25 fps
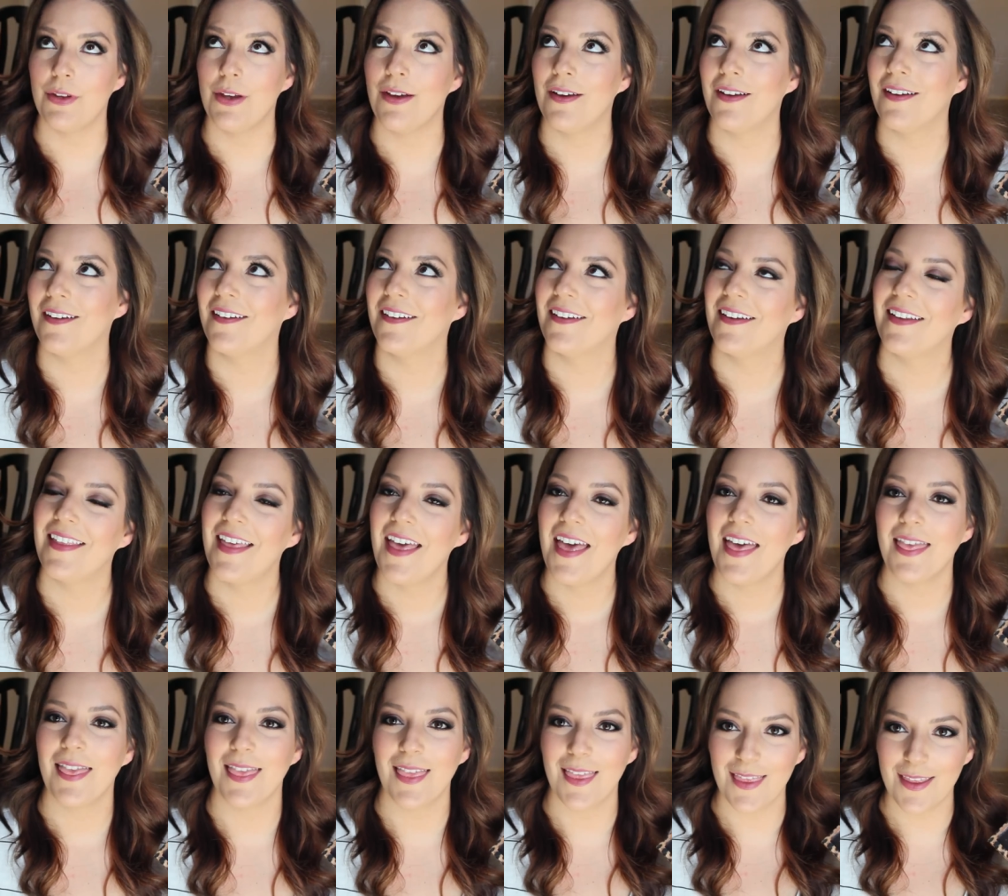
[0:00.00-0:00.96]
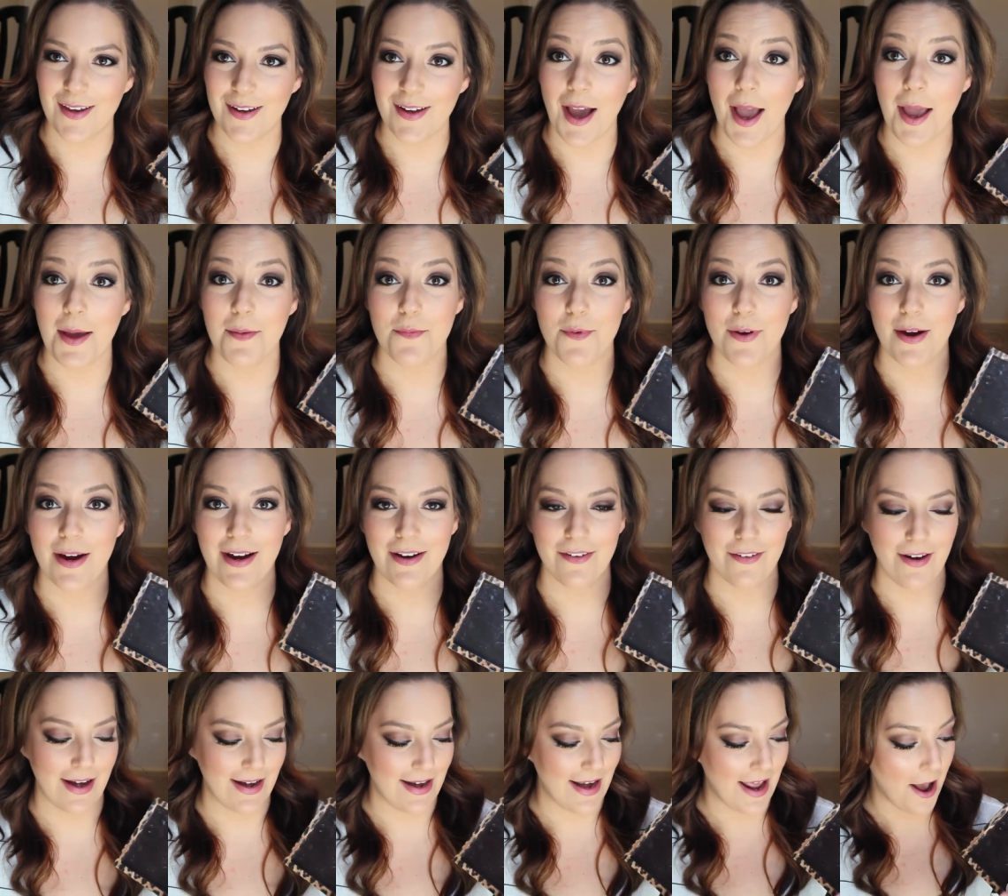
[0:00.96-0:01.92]
the look I'm wearing
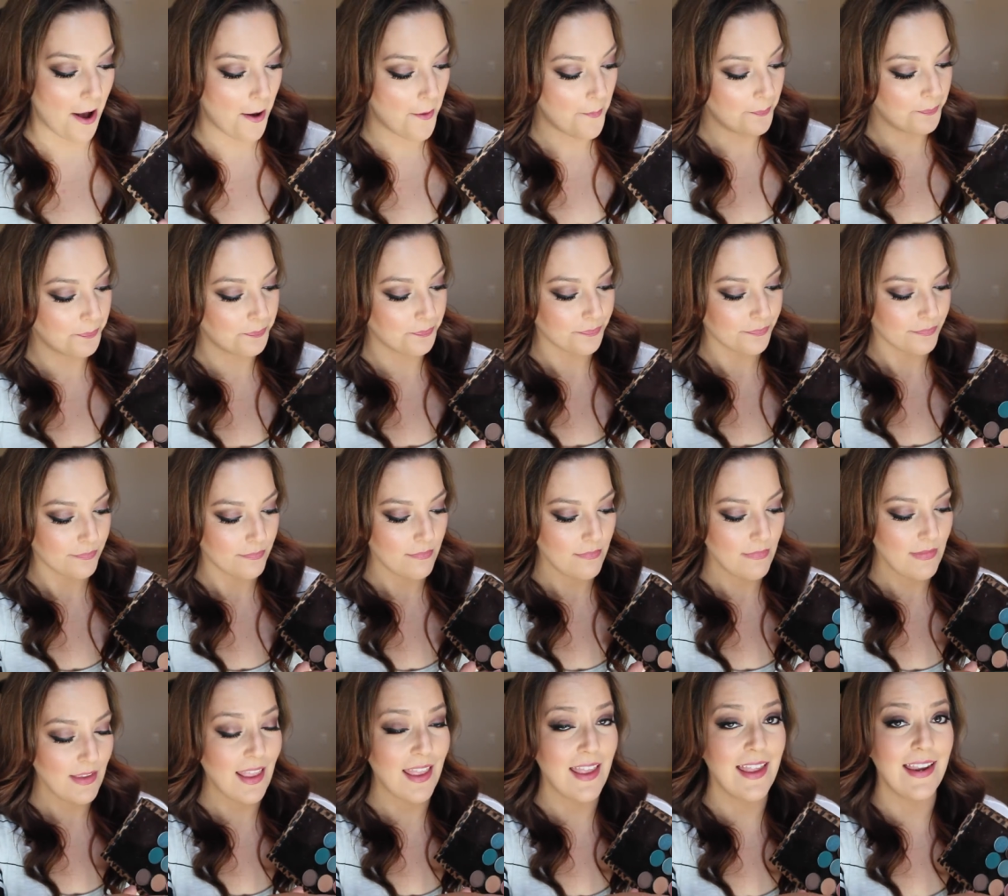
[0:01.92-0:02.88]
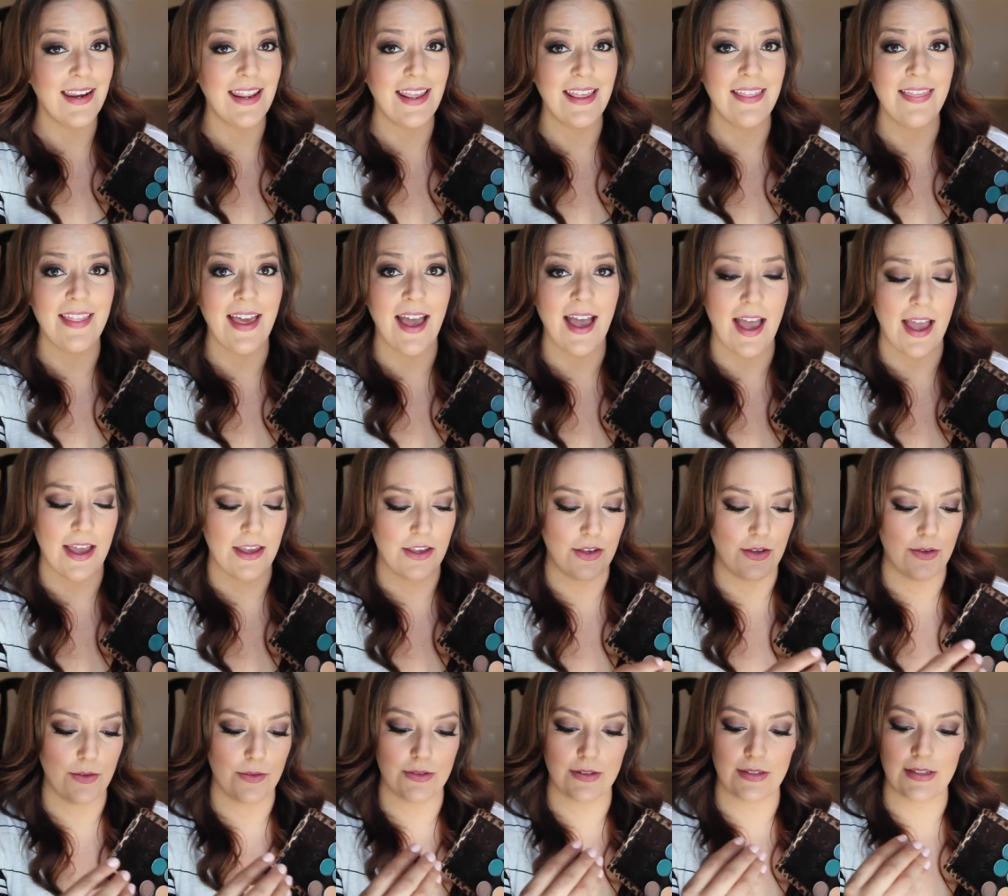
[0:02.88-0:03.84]
right now. And in that I
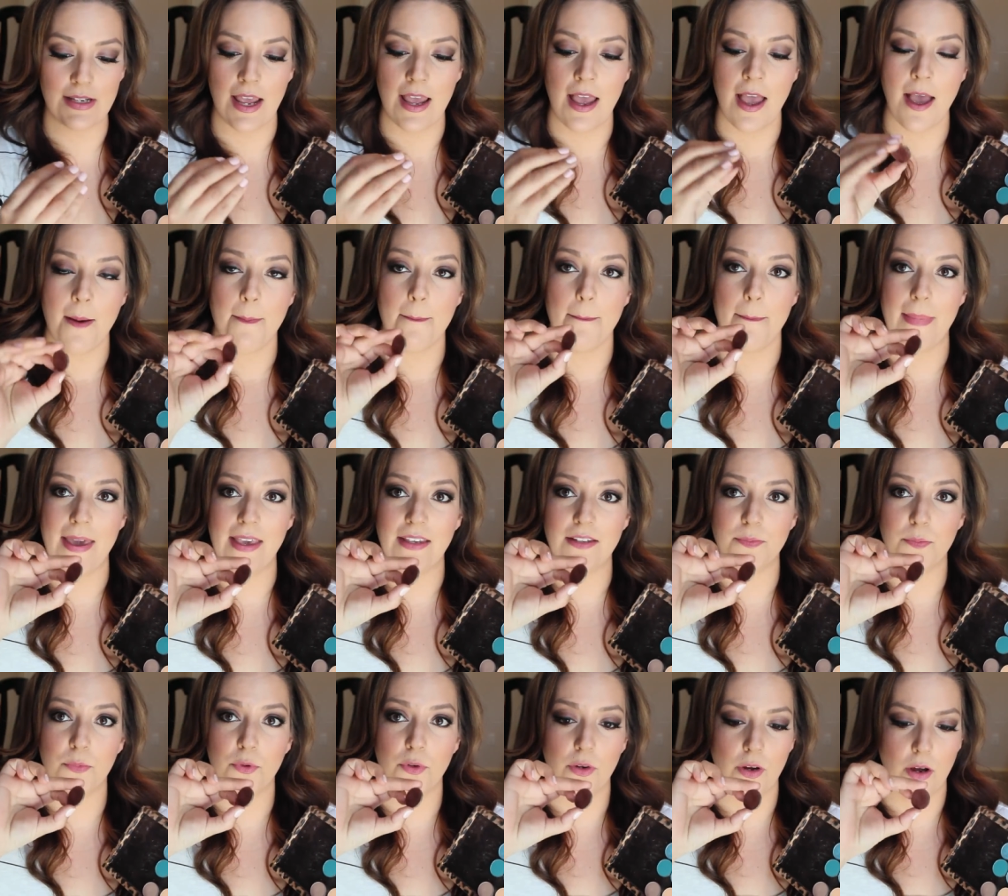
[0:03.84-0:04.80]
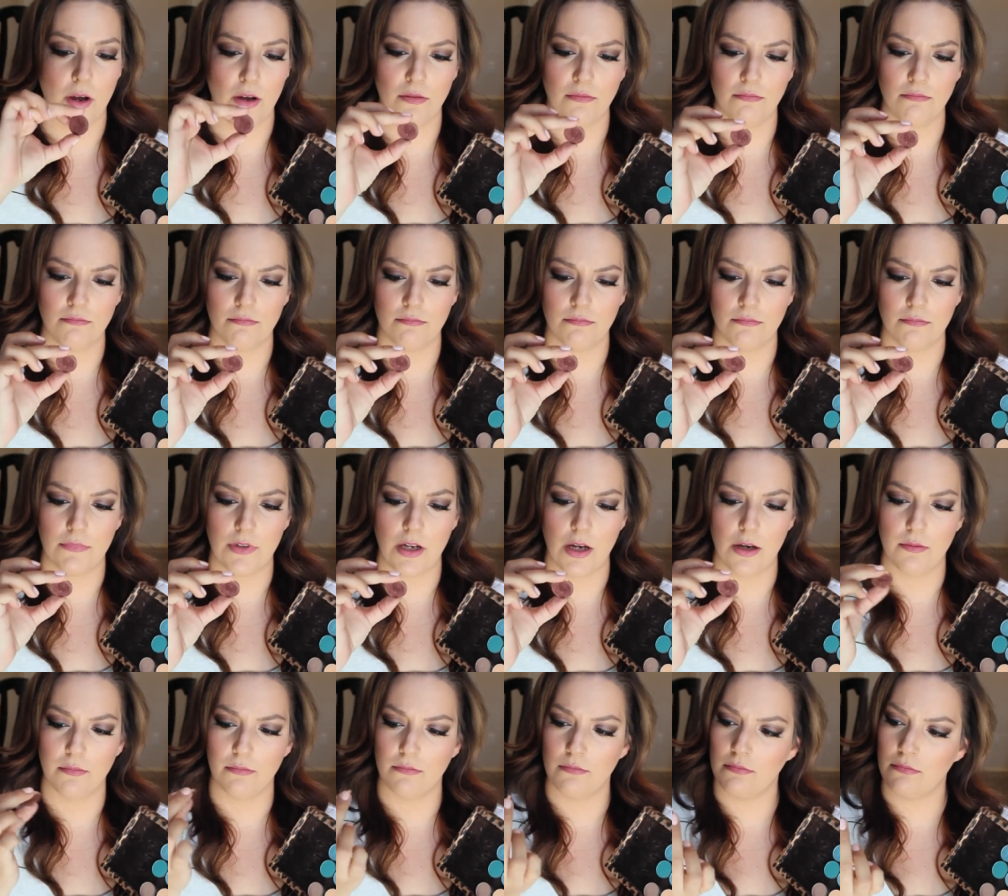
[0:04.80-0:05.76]
used Mesmer, oh,
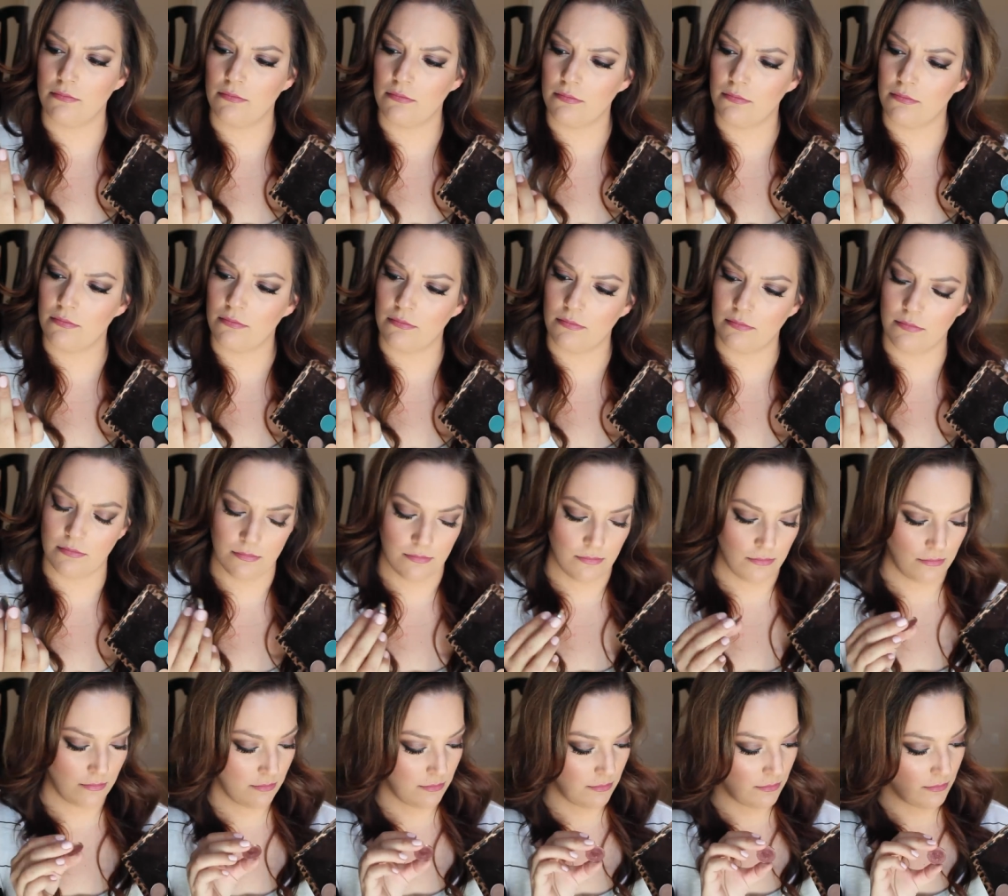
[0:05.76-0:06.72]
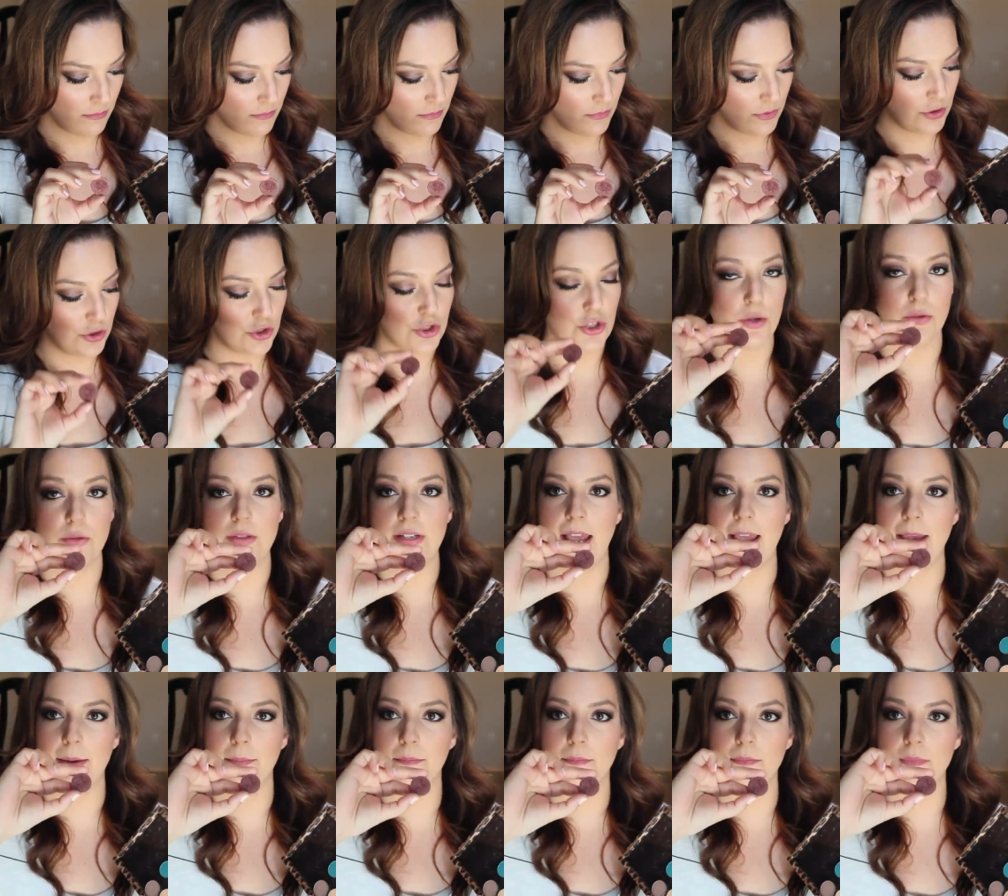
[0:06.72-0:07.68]
nope.
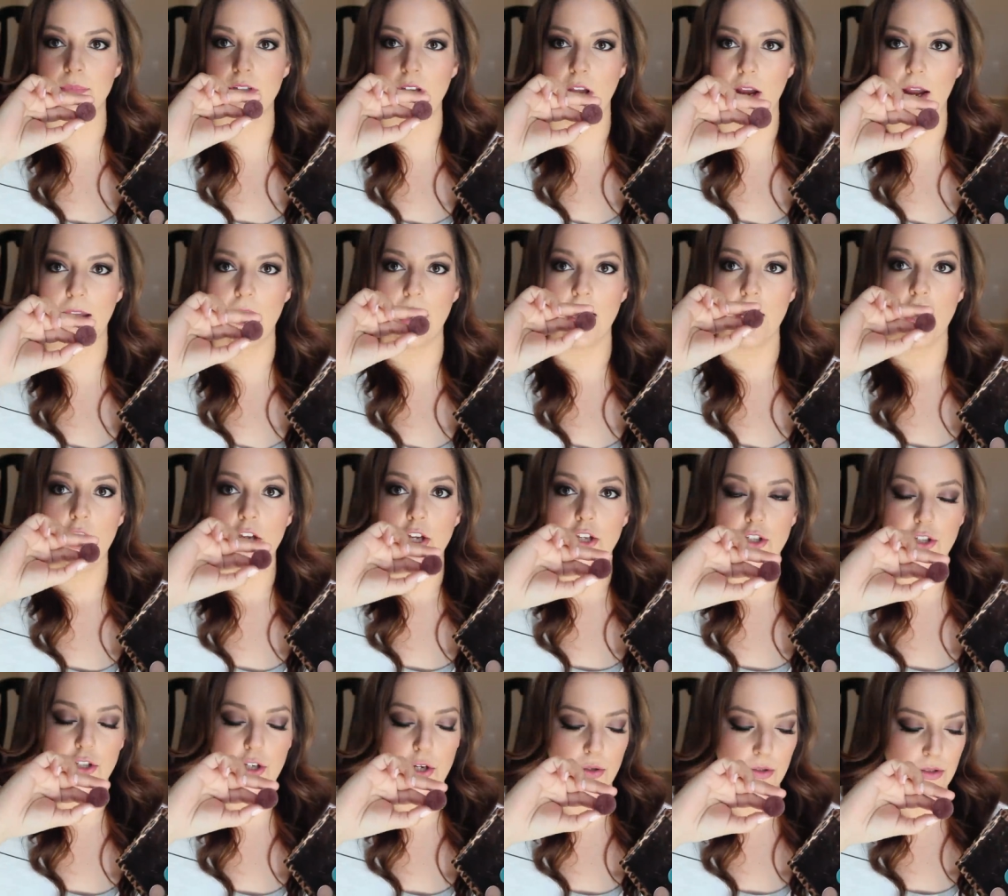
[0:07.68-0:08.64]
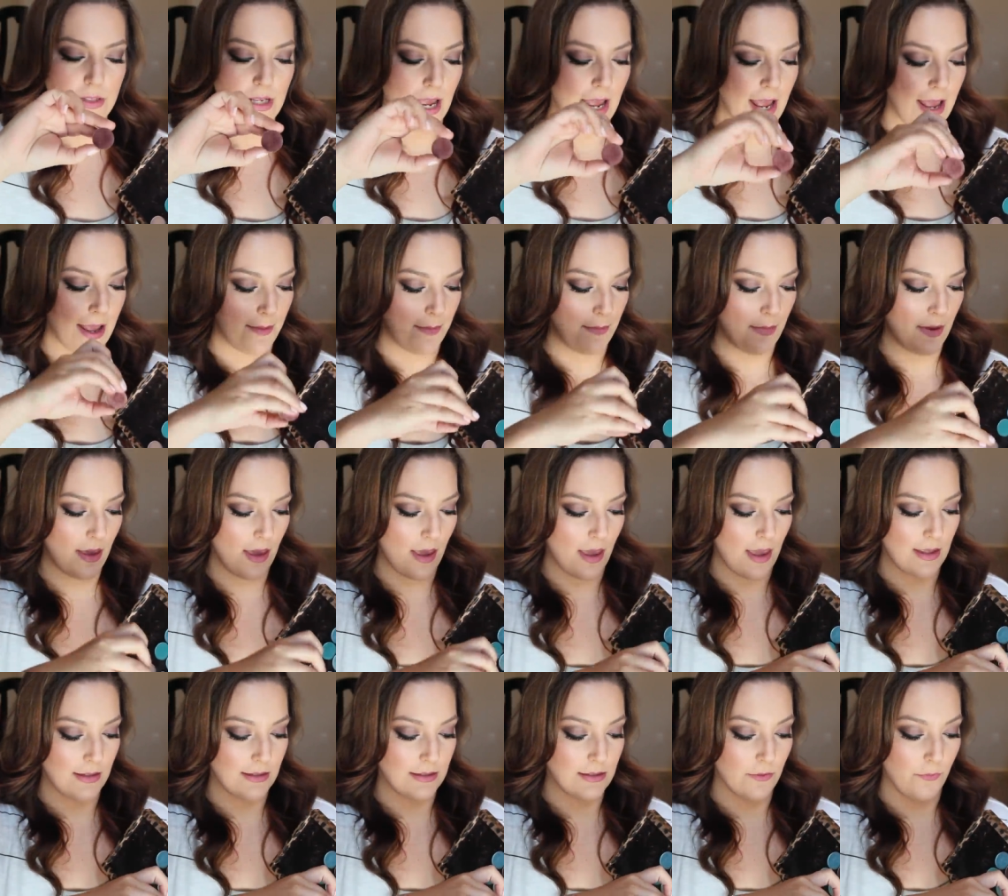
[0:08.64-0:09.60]
Showtime, sorry. Showtime,
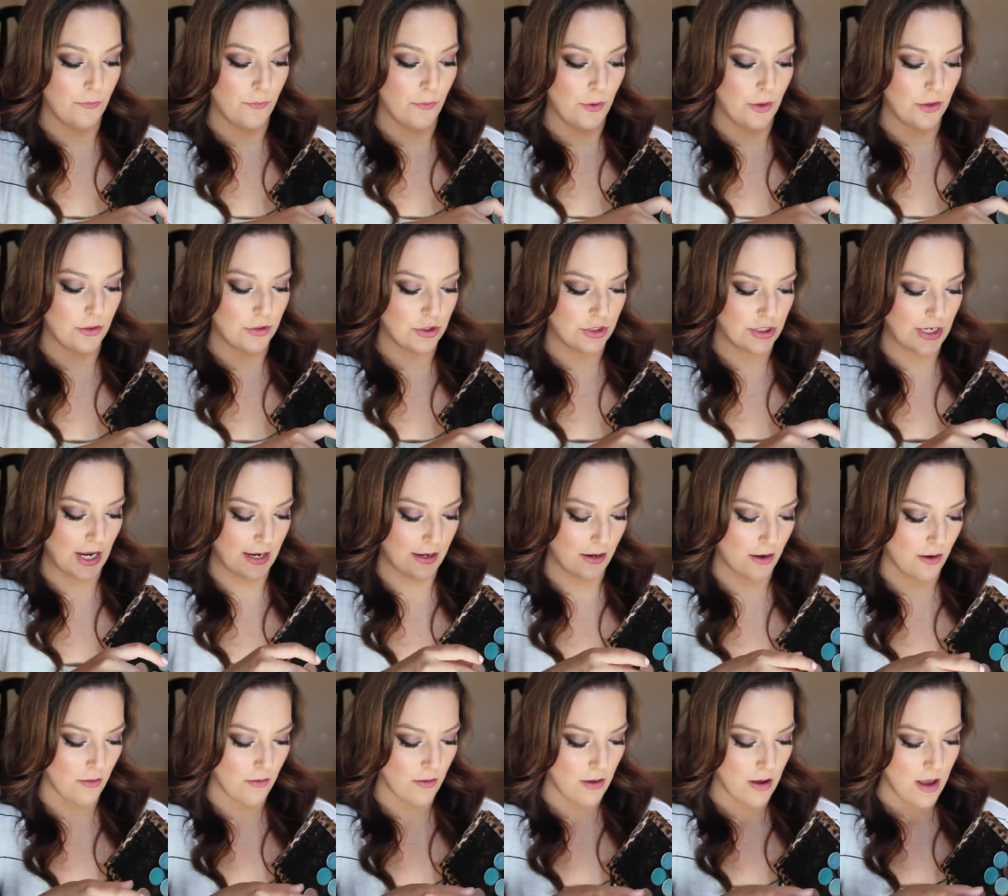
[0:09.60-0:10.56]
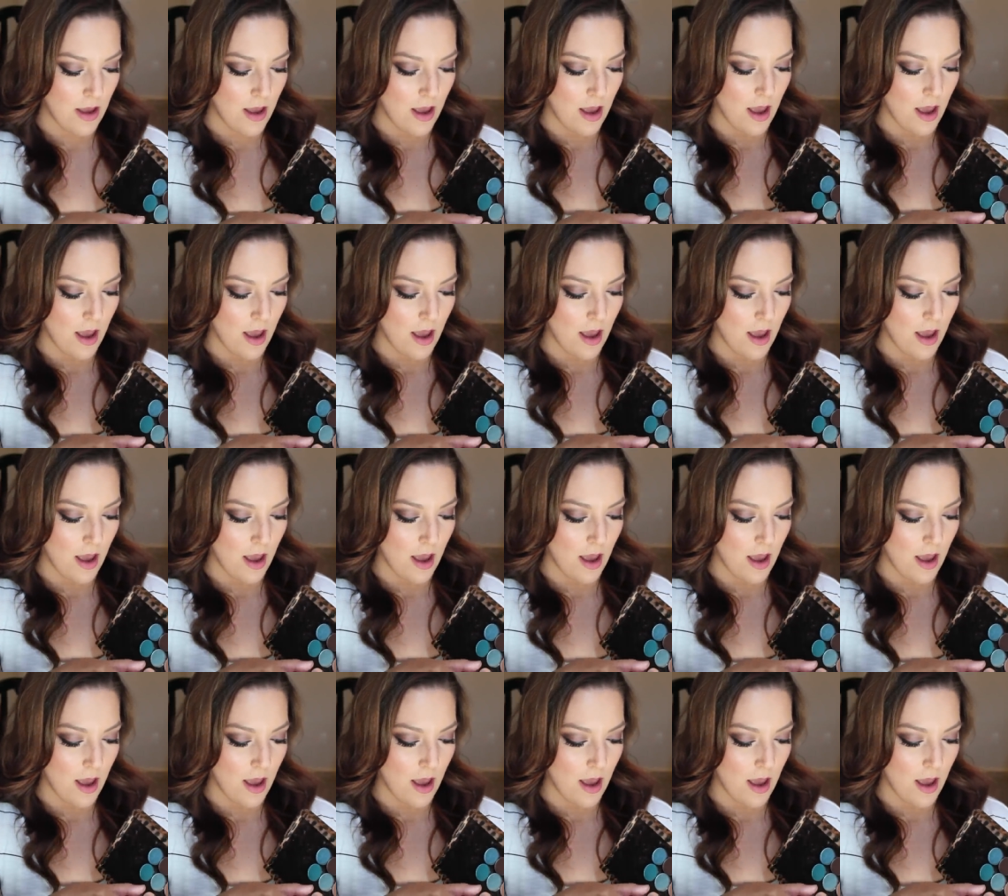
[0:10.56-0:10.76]
it's a foiled shadow.